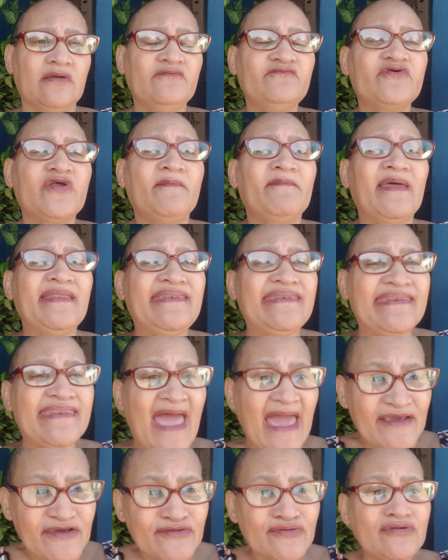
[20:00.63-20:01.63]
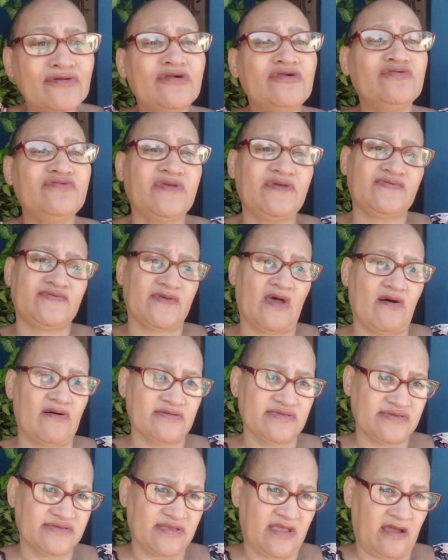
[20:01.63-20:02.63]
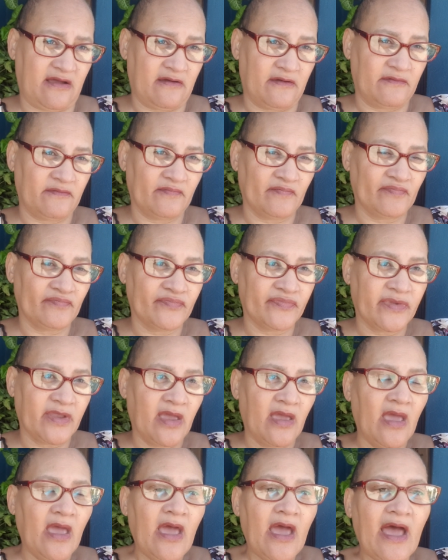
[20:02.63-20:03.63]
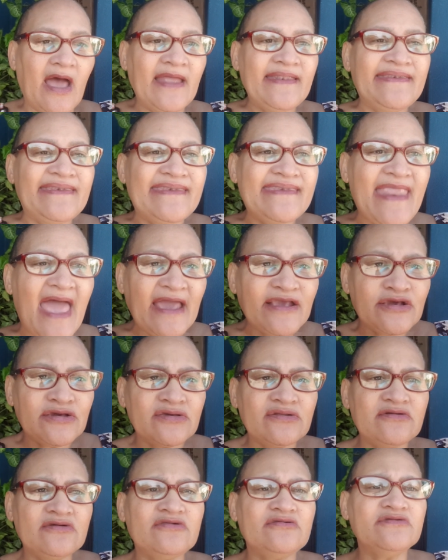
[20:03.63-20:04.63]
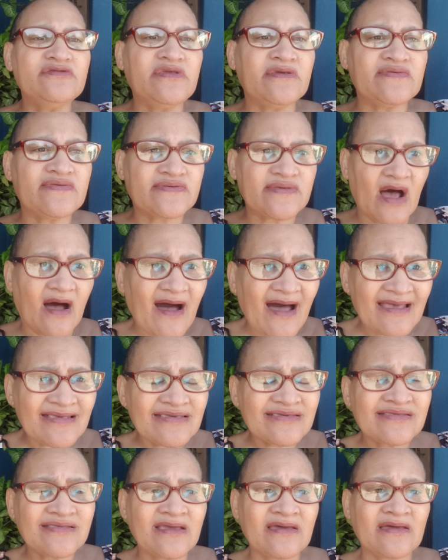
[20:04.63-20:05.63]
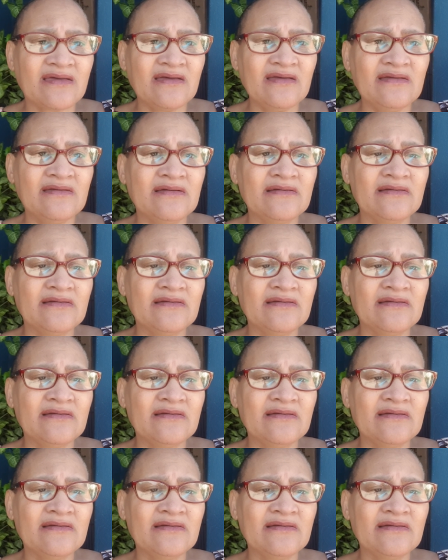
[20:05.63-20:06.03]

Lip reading: from a national disaster, a national disaster